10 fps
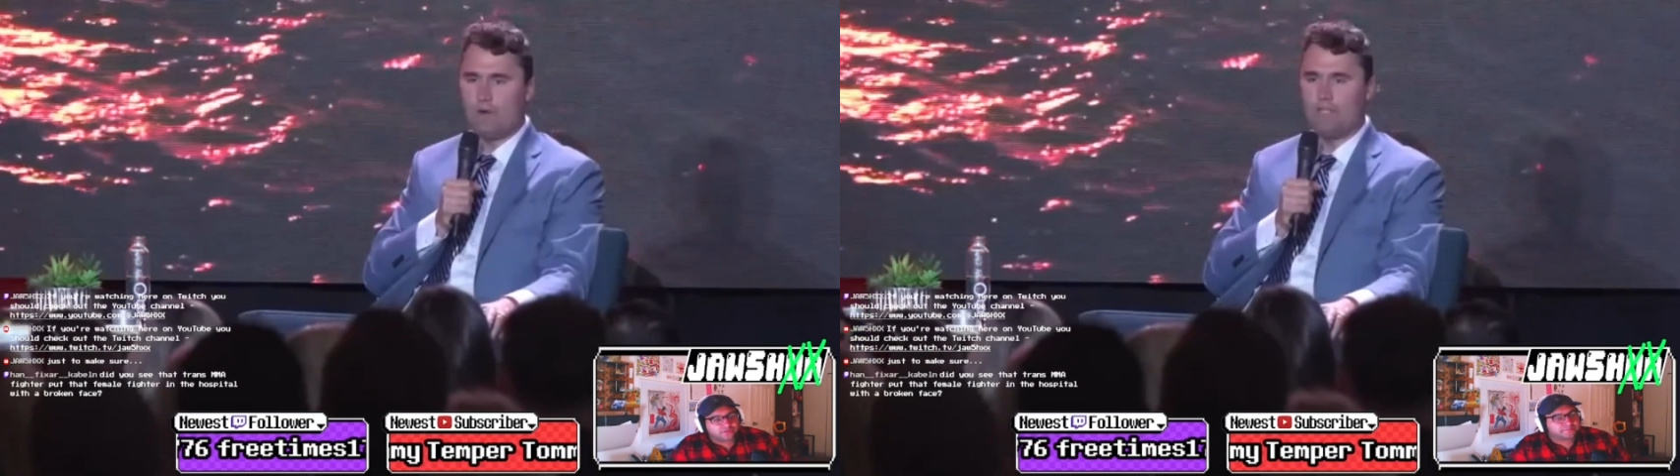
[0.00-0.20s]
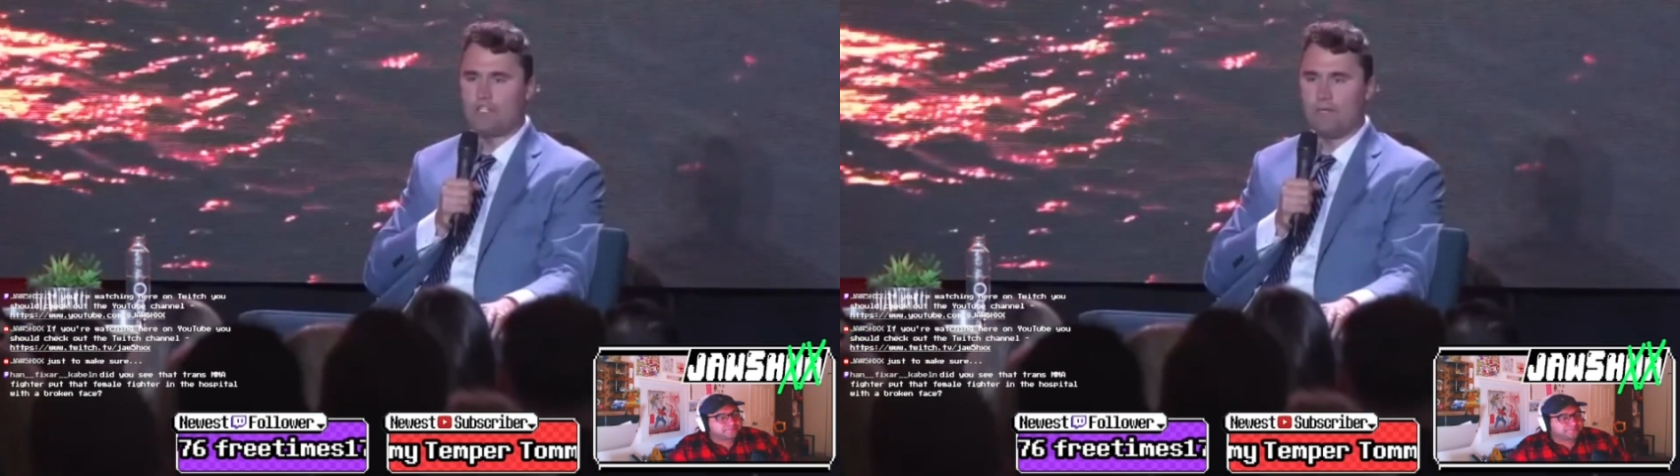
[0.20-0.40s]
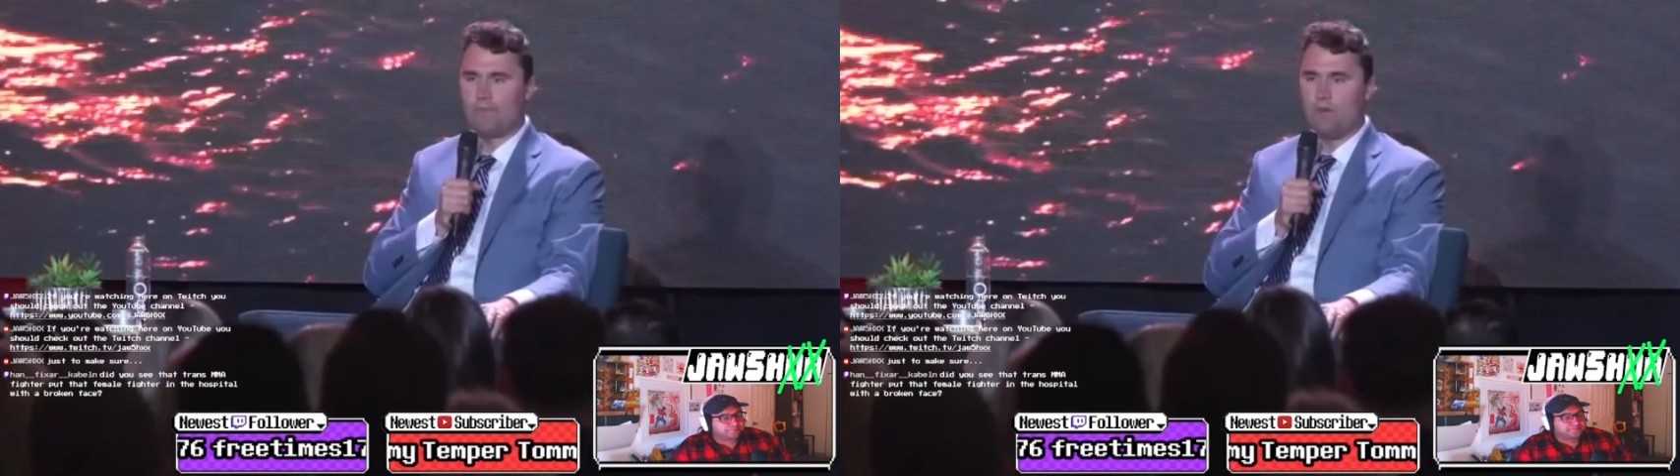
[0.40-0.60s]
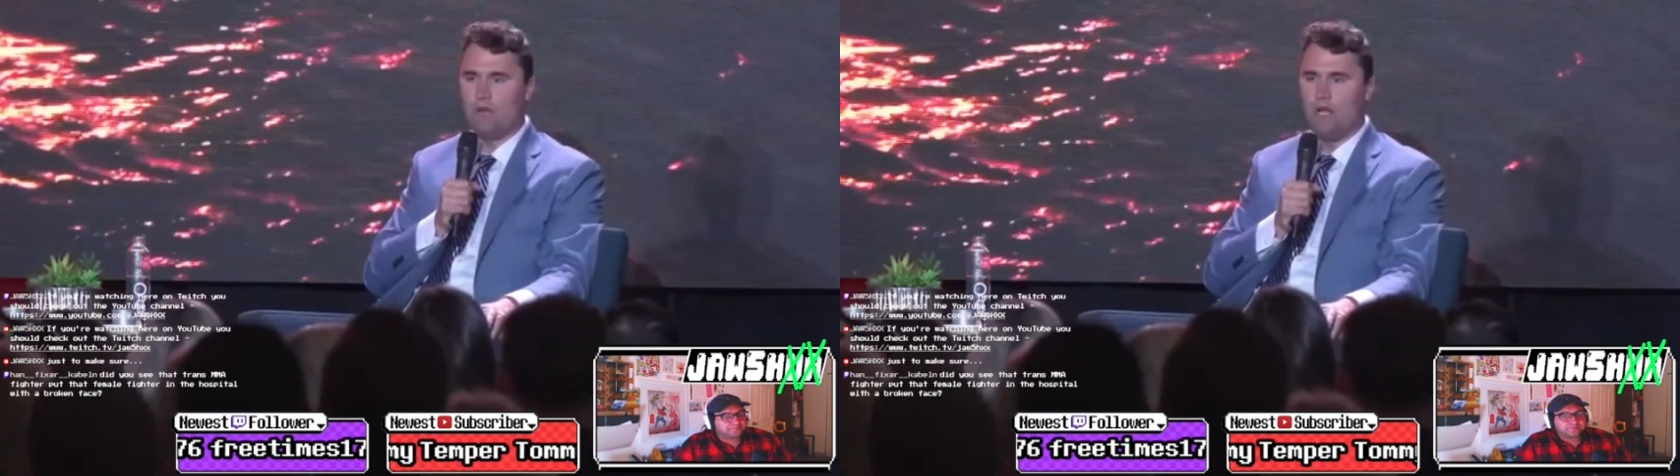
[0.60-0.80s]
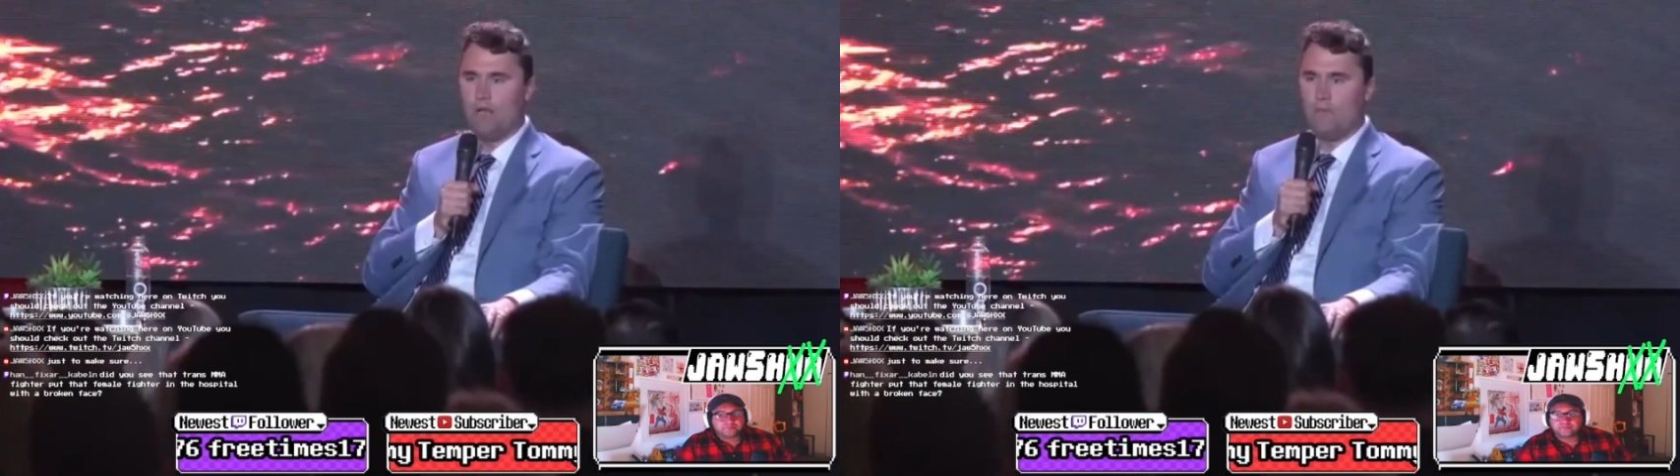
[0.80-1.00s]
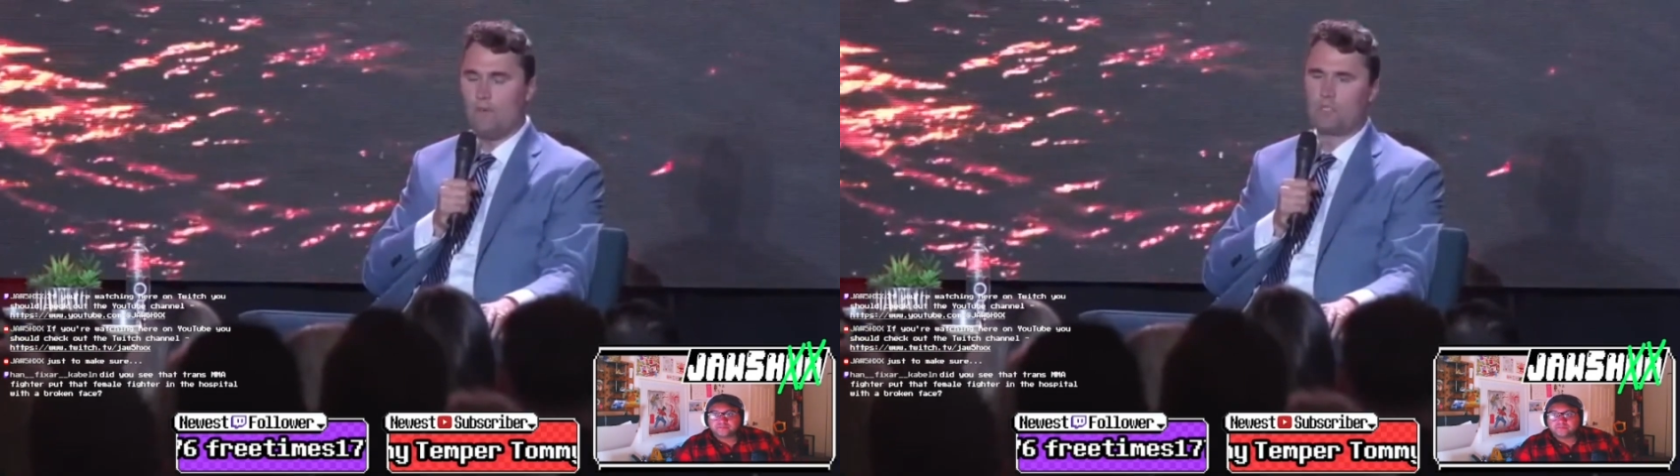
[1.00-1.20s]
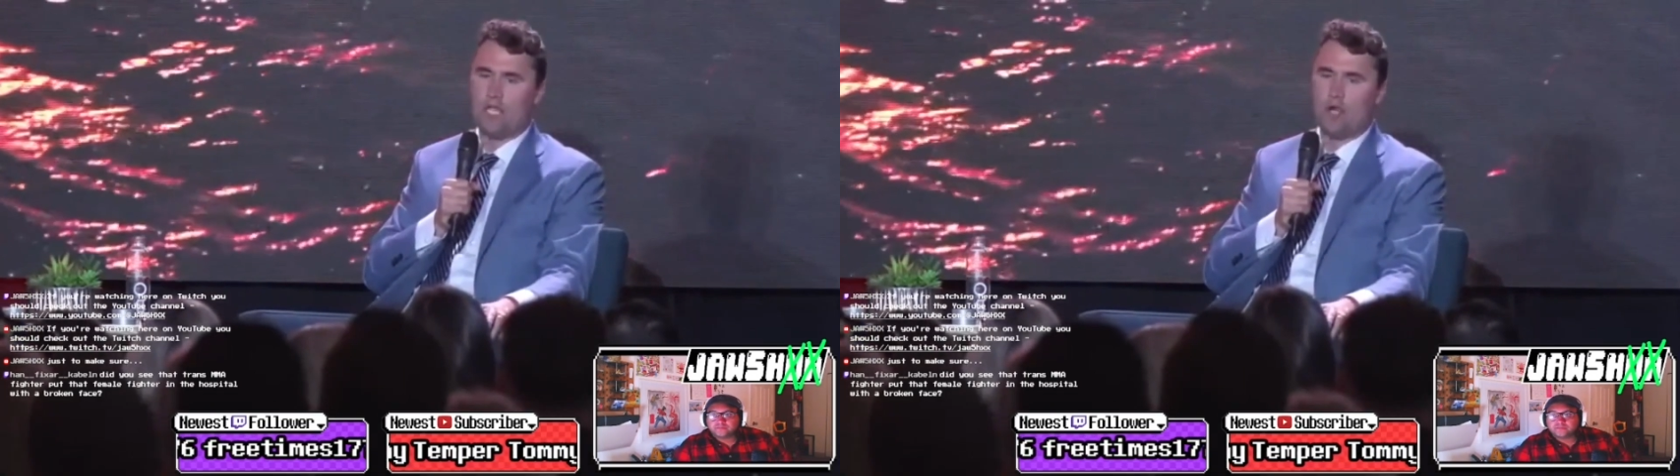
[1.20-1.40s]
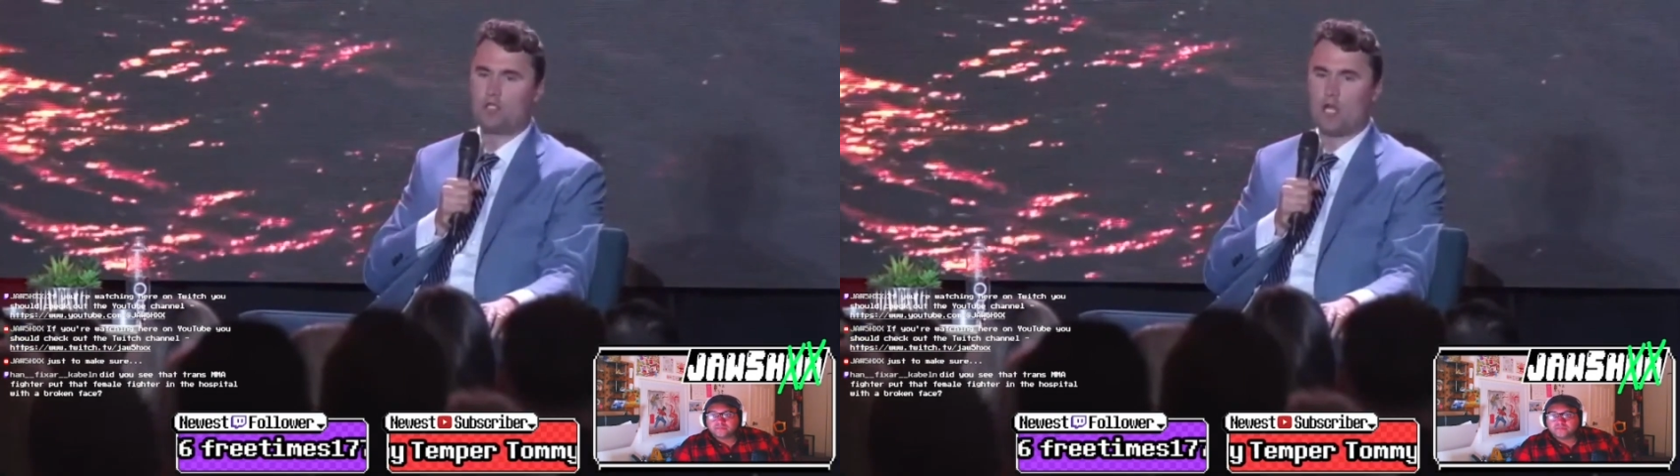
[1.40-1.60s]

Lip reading: Very simple. People say, oh,